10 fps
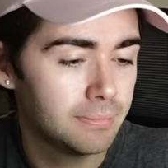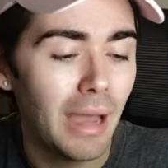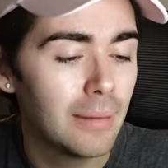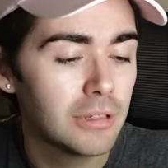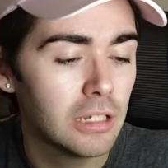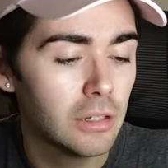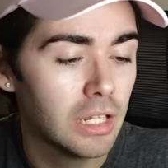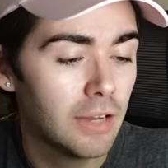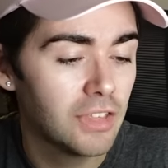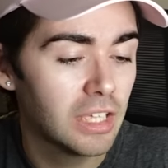I'm
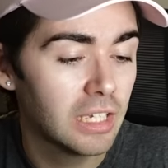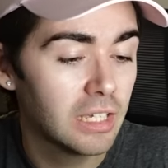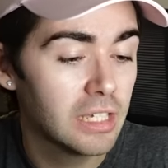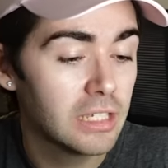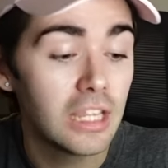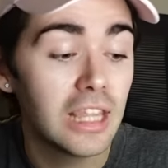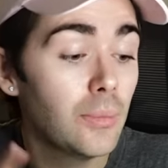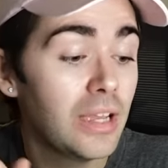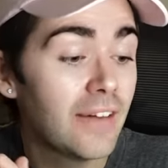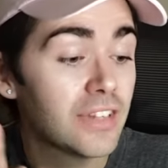absolutely overthinking this.
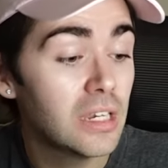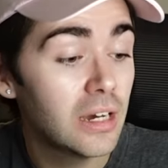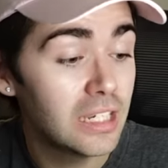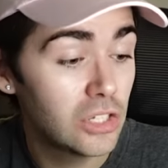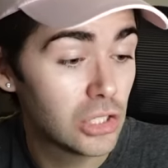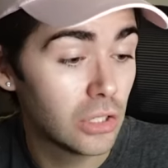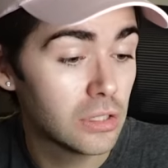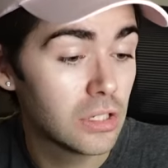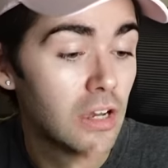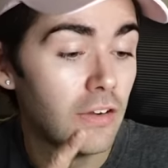Then we have a nice
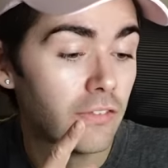shot